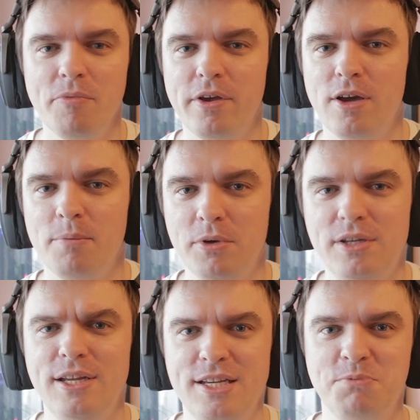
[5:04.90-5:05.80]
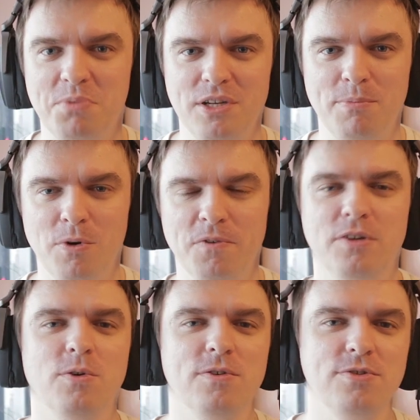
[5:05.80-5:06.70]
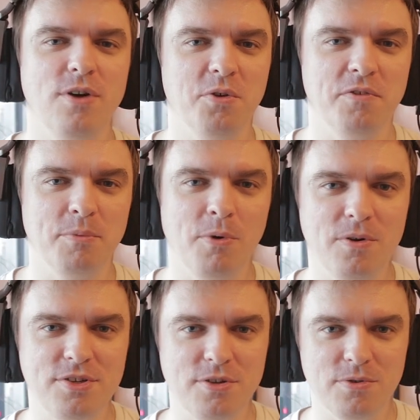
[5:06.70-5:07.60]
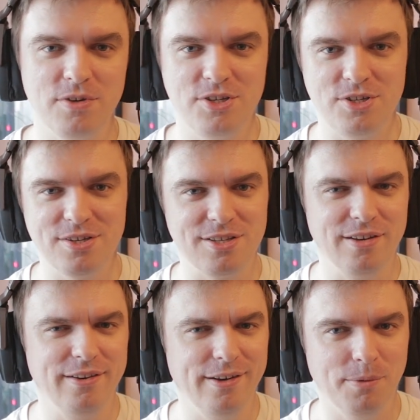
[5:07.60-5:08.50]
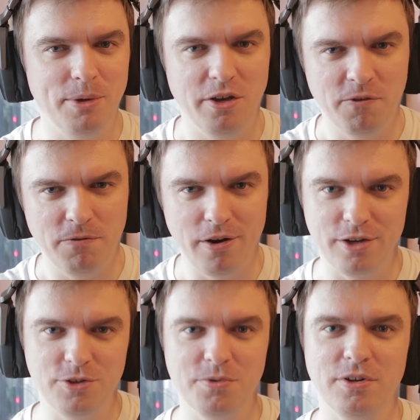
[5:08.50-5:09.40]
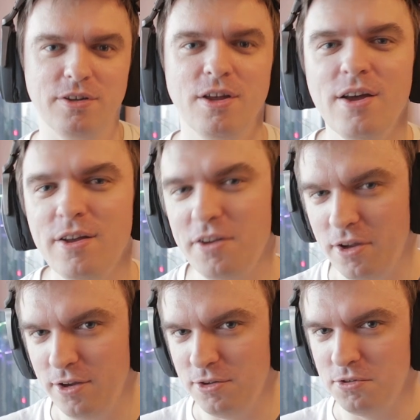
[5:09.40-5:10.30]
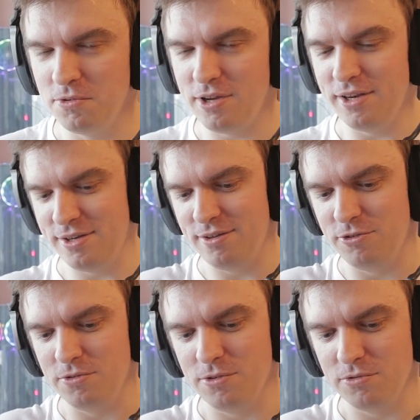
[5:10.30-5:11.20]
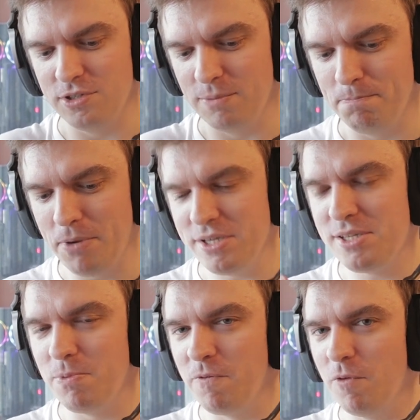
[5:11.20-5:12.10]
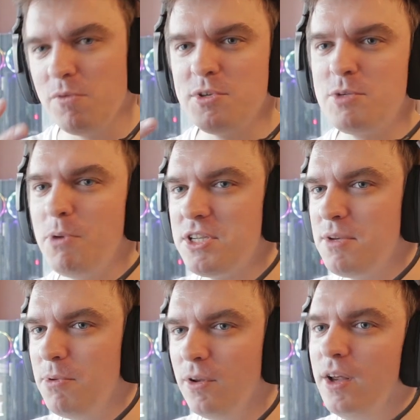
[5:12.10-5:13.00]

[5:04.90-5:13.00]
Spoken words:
But it is pretty perfect also out of the box, so it's just a little bit of fine tuning to get, you know, the best performance possible.